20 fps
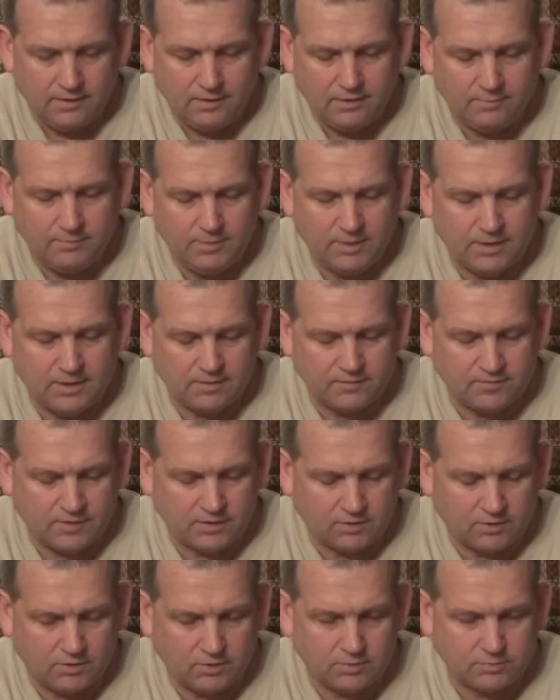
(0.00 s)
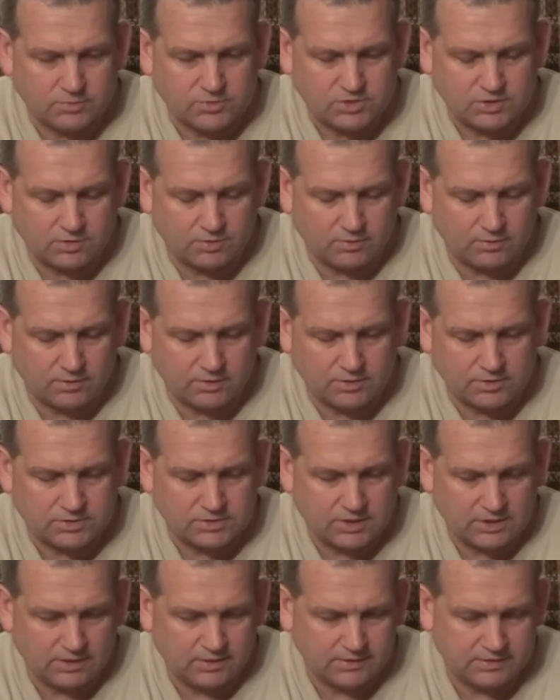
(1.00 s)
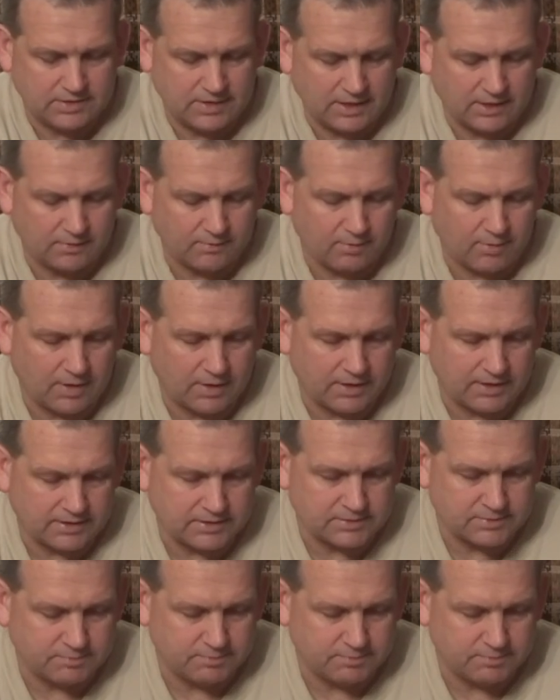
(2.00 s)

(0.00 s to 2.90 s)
many of your home stores, DIYs,